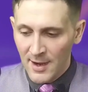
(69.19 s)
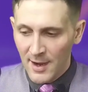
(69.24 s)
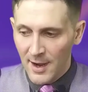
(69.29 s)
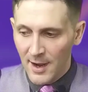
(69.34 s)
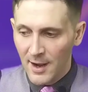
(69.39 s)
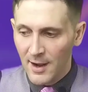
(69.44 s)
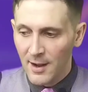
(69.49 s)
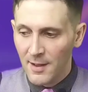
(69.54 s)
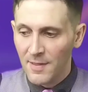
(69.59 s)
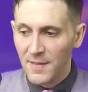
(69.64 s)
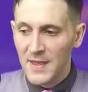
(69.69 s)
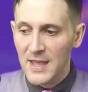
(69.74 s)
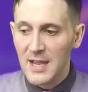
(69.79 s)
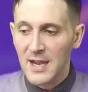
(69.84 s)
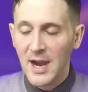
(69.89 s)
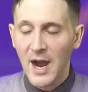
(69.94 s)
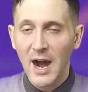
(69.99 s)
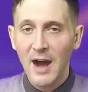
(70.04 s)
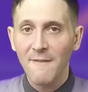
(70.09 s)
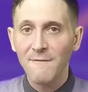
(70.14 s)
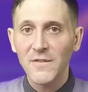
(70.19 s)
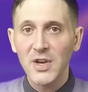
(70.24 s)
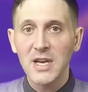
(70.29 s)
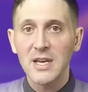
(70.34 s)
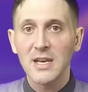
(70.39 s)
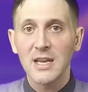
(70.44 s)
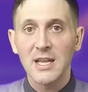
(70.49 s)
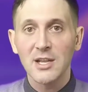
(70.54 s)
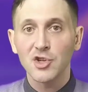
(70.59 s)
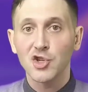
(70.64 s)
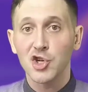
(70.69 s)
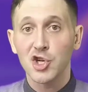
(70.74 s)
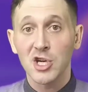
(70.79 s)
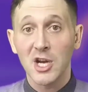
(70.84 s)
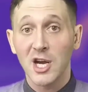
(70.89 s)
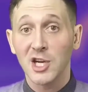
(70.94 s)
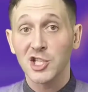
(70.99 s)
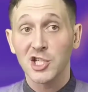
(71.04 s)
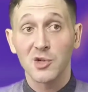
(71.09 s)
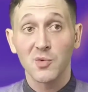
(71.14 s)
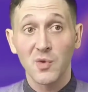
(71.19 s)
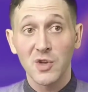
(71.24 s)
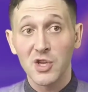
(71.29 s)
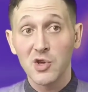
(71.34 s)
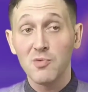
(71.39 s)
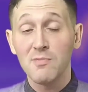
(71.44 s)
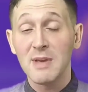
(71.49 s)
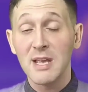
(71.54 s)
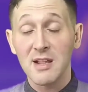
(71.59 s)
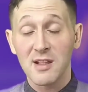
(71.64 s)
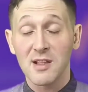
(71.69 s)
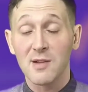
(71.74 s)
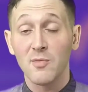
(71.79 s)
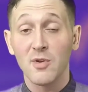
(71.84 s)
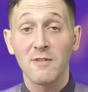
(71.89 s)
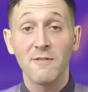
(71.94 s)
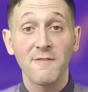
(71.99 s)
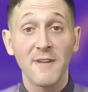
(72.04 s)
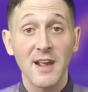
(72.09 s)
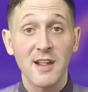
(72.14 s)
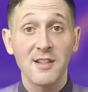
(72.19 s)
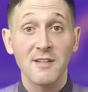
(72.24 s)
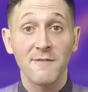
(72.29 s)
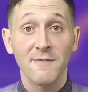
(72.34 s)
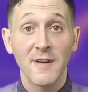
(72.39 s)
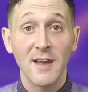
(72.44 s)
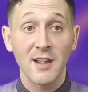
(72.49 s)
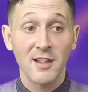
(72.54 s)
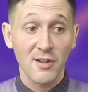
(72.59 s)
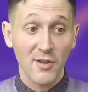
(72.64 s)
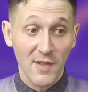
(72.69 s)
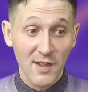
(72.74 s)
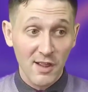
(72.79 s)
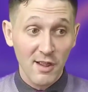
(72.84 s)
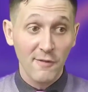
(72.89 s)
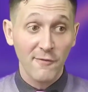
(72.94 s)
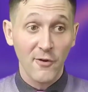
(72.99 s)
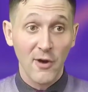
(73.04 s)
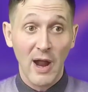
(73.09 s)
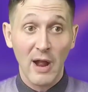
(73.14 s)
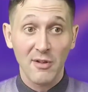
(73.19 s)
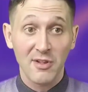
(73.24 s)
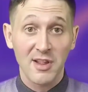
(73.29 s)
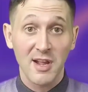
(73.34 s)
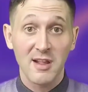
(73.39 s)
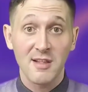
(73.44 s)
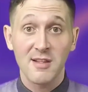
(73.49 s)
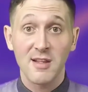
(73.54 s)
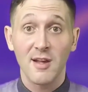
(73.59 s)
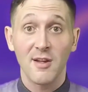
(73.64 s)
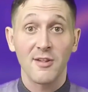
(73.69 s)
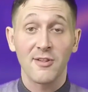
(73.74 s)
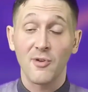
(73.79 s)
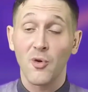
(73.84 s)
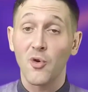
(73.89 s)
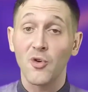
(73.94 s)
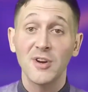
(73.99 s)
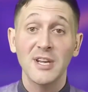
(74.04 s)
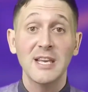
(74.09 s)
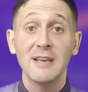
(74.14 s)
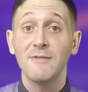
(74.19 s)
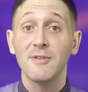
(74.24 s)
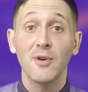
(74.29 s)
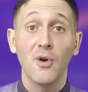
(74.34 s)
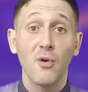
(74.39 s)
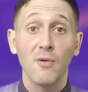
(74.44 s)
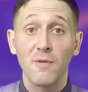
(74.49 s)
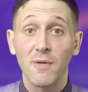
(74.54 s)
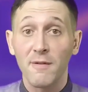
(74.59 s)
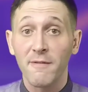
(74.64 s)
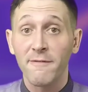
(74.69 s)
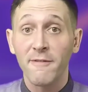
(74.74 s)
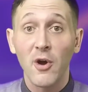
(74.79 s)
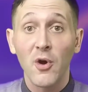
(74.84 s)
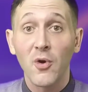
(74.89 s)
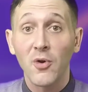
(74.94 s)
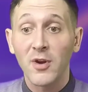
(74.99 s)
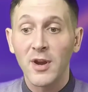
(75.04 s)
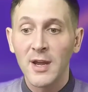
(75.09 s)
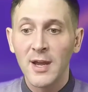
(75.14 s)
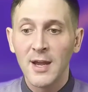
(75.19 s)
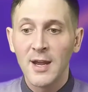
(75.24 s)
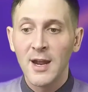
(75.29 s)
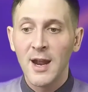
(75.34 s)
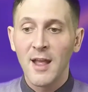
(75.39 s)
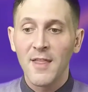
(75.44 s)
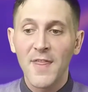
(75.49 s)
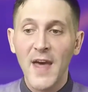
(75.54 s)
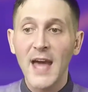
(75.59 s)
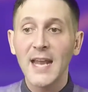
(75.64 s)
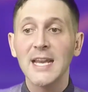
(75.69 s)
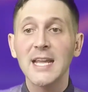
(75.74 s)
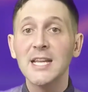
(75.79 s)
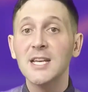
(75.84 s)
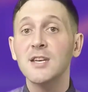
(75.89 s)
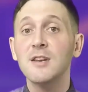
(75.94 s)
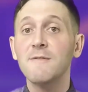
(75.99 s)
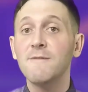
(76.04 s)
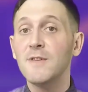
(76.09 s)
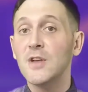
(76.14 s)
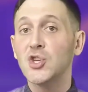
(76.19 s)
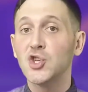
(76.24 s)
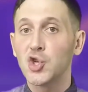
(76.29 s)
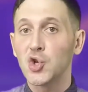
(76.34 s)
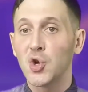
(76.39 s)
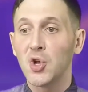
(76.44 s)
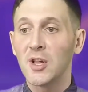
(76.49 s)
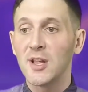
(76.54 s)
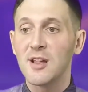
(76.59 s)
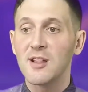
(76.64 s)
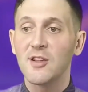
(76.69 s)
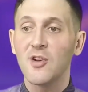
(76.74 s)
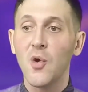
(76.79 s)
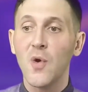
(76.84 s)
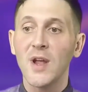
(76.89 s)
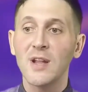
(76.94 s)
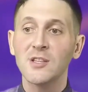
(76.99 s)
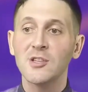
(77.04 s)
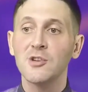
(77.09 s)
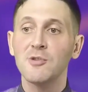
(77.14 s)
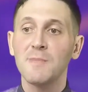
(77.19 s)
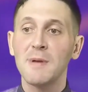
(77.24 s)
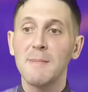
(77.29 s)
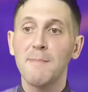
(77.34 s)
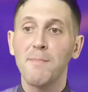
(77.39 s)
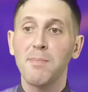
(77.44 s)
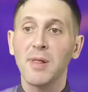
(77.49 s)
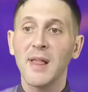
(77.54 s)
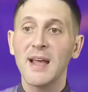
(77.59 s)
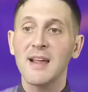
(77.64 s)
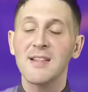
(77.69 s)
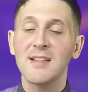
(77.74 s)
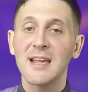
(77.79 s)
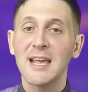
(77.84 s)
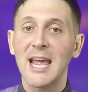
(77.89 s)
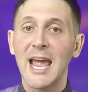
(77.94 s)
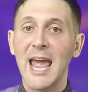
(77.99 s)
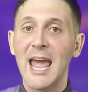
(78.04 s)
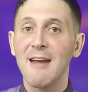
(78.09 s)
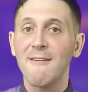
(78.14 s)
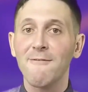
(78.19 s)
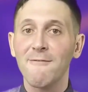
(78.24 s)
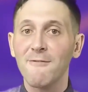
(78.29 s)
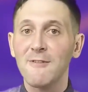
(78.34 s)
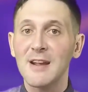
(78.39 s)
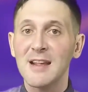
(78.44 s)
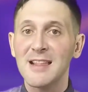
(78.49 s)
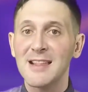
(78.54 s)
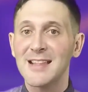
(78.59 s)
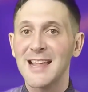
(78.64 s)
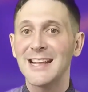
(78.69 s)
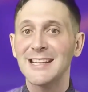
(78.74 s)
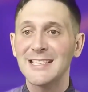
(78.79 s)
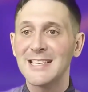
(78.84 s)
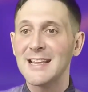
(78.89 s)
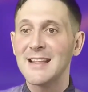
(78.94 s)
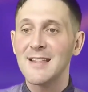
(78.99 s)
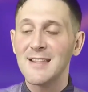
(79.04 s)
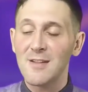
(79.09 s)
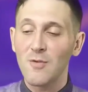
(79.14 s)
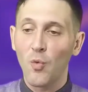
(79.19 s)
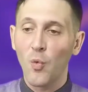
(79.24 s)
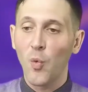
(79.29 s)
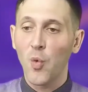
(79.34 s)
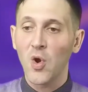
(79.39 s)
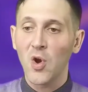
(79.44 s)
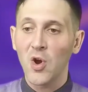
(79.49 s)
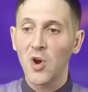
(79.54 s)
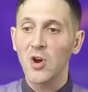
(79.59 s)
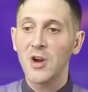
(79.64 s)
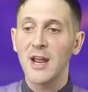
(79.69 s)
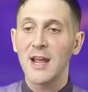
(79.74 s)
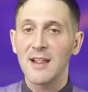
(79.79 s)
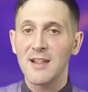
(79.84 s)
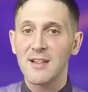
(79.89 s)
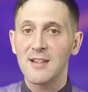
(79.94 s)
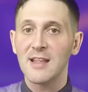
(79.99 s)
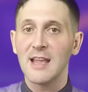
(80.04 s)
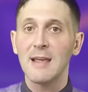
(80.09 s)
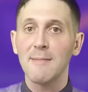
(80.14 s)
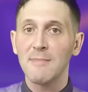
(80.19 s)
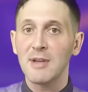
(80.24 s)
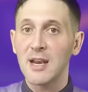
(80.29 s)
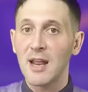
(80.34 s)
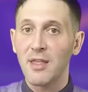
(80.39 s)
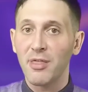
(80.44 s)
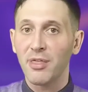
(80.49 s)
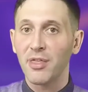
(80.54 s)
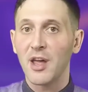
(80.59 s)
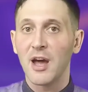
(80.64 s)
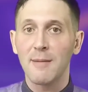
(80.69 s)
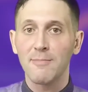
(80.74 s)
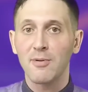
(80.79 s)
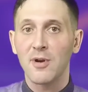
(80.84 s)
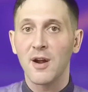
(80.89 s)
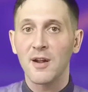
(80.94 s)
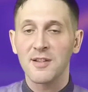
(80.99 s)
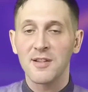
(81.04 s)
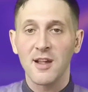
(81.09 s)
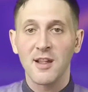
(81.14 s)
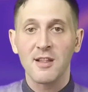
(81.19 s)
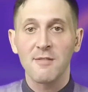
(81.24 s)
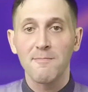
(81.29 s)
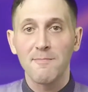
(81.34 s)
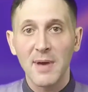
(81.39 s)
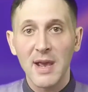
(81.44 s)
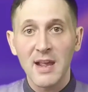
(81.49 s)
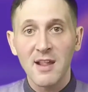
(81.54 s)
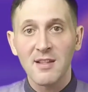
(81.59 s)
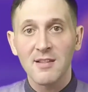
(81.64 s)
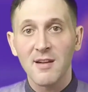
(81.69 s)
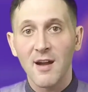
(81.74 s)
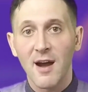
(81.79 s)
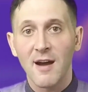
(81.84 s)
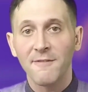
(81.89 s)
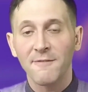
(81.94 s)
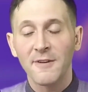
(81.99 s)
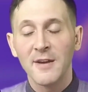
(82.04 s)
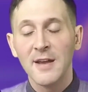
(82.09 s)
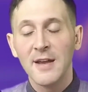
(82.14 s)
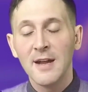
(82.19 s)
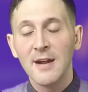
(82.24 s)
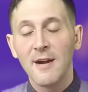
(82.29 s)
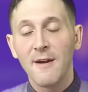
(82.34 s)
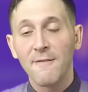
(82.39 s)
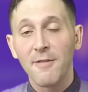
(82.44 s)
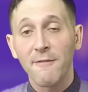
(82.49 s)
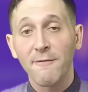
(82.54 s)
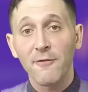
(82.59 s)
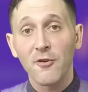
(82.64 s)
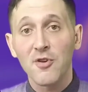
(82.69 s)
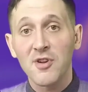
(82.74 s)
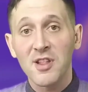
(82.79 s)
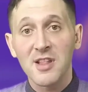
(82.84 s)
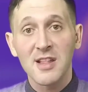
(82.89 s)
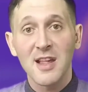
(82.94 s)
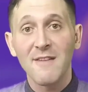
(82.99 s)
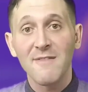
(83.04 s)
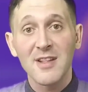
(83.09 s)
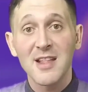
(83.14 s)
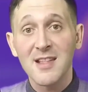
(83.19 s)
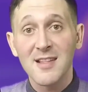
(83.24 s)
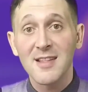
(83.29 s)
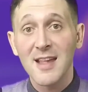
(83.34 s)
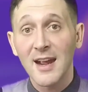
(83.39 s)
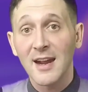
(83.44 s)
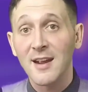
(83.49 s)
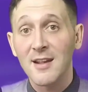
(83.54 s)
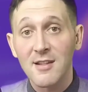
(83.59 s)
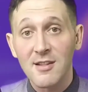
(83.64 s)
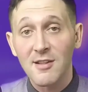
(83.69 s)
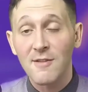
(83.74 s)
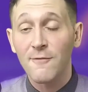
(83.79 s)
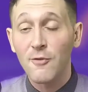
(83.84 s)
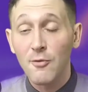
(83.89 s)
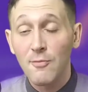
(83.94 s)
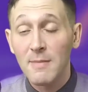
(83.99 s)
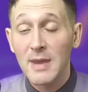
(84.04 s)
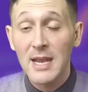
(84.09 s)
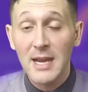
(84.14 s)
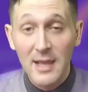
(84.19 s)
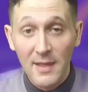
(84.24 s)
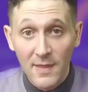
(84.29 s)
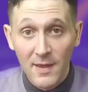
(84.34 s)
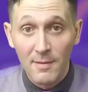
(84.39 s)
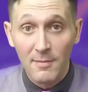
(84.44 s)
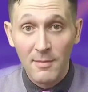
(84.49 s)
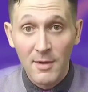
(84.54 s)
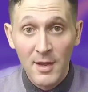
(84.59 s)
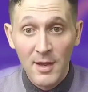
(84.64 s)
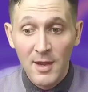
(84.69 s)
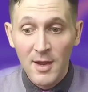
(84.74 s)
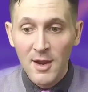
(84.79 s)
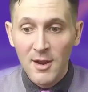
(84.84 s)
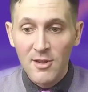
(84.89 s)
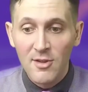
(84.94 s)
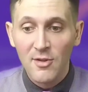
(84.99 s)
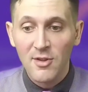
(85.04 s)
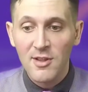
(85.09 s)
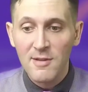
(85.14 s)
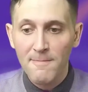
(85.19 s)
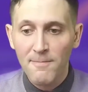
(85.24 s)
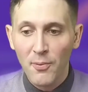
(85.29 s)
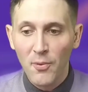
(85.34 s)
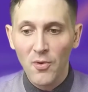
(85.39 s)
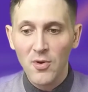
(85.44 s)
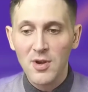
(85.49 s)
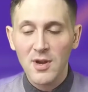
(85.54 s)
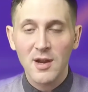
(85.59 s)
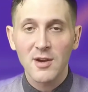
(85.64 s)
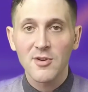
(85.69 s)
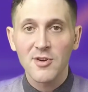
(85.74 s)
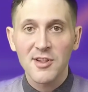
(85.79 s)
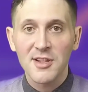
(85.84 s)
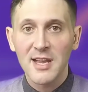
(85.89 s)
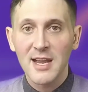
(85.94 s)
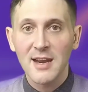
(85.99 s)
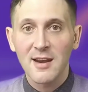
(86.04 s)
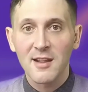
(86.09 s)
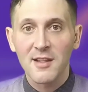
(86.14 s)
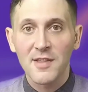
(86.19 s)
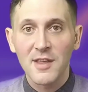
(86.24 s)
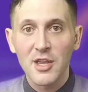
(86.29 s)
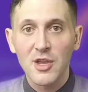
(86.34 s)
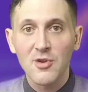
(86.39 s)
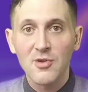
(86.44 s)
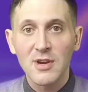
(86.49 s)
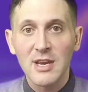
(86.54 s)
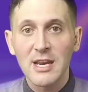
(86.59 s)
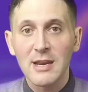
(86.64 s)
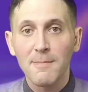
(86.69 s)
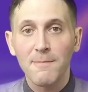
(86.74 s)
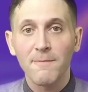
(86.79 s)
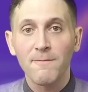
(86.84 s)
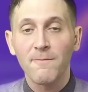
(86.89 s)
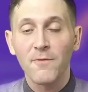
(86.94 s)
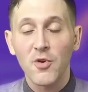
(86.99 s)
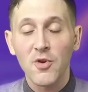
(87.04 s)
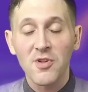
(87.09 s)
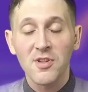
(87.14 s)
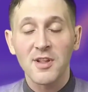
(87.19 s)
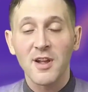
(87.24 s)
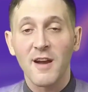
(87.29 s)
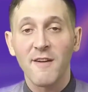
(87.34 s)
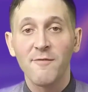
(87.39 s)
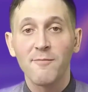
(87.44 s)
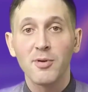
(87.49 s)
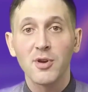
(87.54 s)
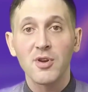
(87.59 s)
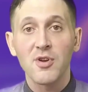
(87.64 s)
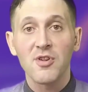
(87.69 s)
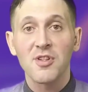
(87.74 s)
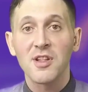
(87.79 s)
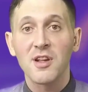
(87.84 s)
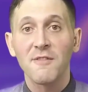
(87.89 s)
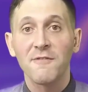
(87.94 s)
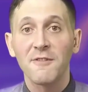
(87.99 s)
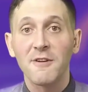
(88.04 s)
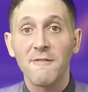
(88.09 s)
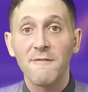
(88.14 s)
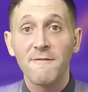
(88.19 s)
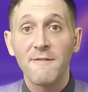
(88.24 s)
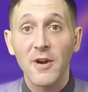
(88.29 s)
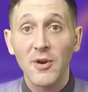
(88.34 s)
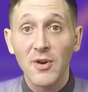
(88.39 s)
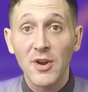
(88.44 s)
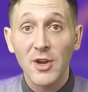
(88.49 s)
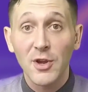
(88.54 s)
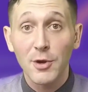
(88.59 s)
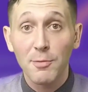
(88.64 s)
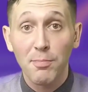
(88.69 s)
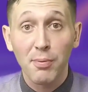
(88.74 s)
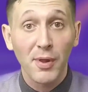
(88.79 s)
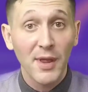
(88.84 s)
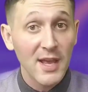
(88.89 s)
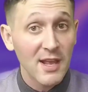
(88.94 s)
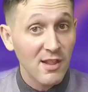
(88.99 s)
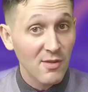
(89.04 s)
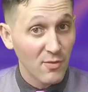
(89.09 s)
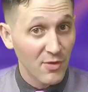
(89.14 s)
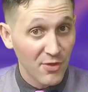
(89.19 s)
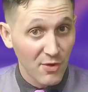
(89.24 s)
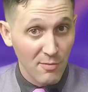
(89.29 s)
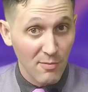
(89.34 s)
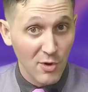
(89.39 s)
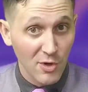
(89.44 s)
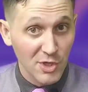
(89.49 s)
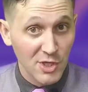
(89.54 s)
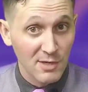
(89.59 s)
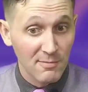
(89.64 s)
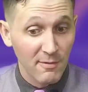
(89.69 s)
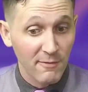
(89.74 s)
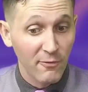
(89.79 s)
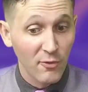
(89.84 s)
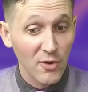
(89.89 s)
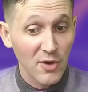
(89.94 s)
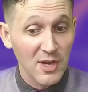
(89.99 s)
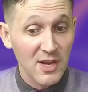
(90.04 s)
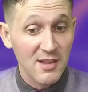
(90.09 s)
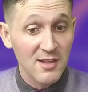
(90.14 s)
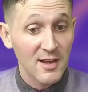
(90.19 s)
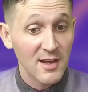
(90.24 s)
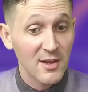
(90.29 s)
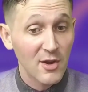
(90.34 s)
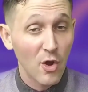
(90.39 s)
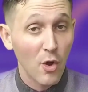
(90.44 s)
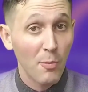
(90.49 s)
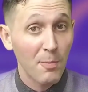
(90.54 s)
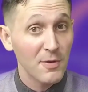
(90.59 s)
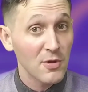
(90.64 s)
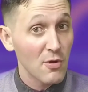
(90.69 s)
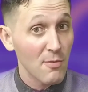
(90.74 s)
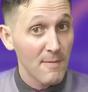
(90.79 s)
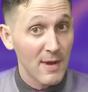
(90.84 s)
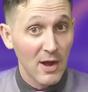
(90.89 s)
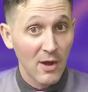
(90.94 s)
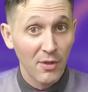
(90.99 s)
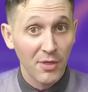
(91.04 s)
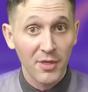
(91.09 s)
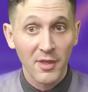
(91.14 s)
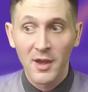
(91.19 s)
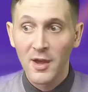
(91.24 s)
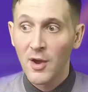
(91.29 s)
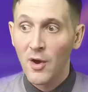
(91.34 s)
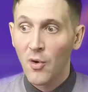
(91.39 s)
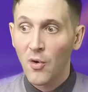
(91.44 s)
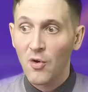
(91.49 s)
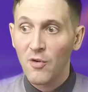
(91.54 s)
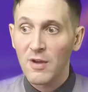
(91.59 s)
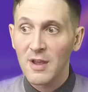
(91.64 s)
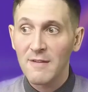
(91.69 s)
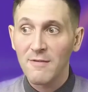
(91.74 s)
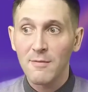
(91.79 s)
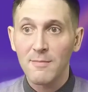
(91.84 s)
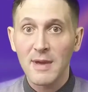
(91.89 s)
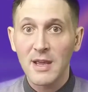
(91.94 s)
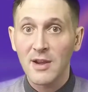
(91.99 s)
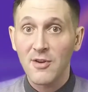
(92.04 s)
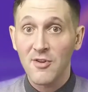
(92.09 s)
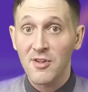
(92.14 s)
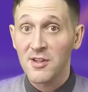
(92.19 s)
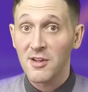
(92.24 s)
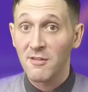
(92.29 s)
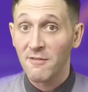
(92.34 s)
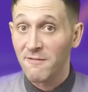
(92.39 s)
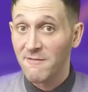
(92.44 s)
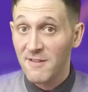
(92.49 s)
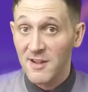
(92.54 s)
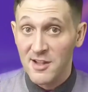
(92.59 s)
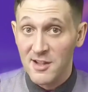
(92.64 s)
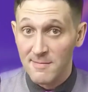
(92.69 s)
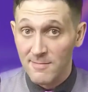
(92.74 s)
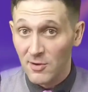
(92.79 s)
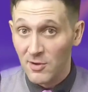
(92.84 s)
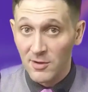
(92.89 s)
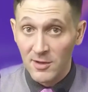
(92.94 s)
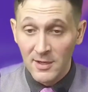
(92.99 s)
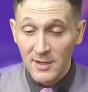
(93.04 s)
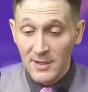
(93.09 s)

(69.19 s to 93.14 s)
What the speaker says: The confident introduction, when you meet someone face to face, so this is for outside sales or even over the phone, that individual is going to be placing every sentence, word, statement, and thought process based off of the first 7 seconds of you meeting them. So it's important to understand is that you need to first off put yourself in a very good place with your merchant before you decide to open your mouth or even make yourself visible.